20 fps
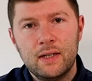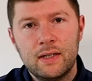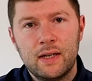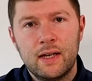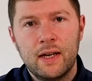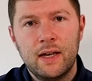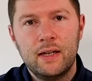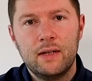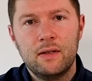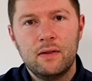is a
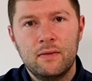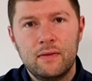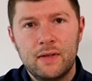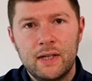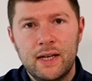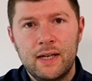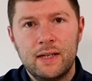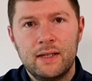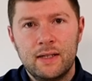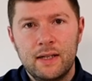case of
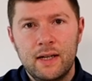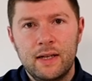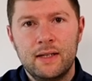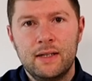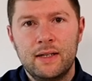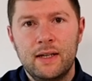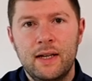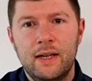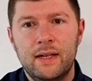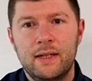test,
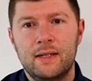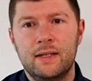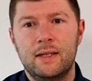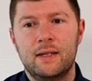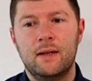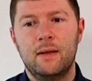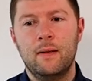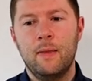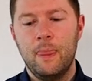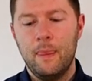test,
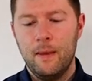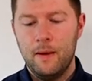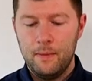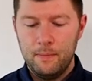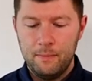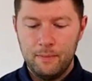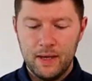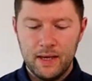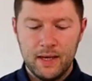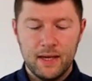test.
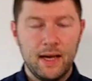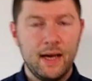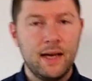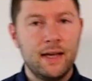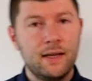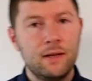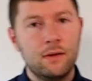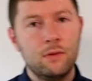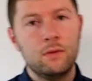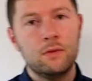Make
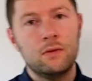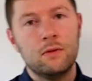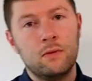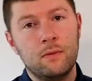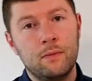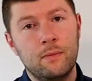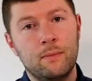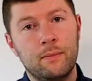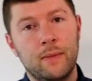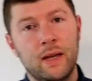candles
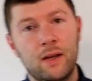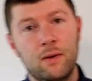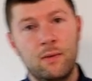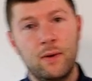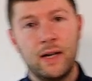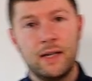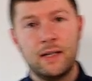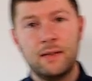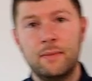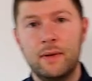or make
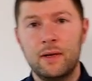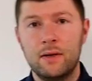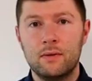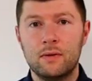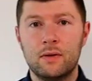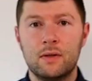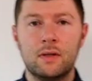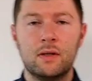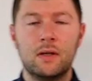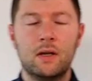wax
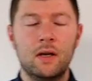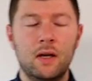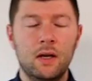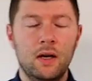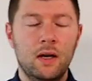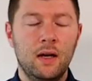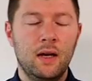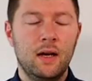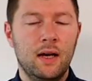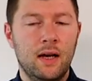melts
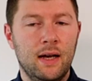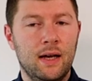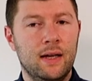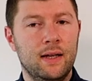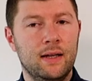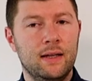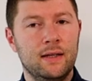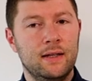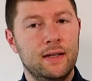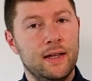
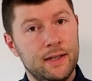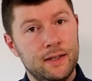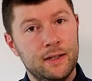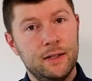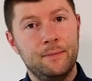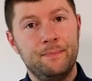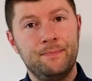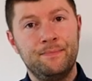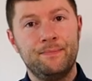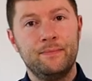and test
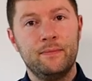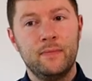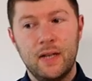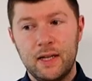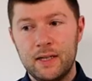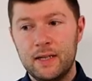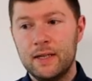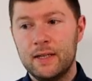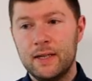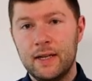them.
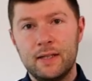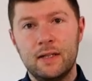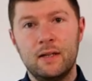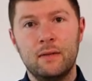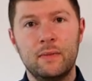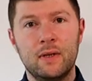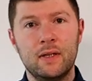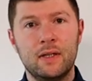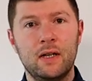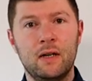Actually test
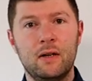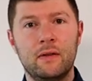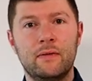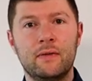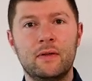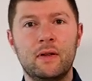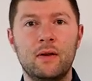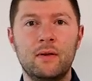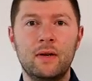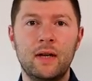them
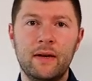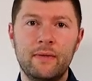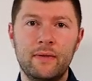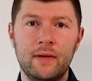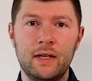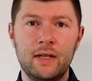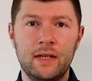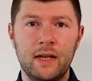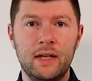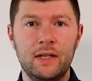yourself. Don't have
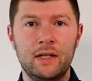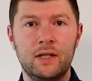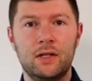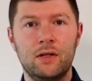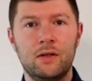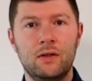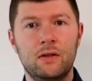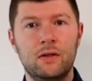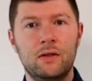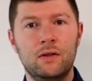an
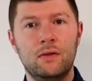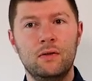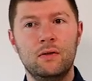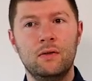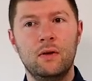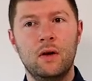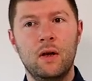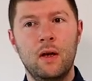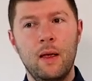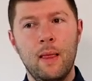intention
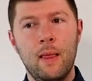to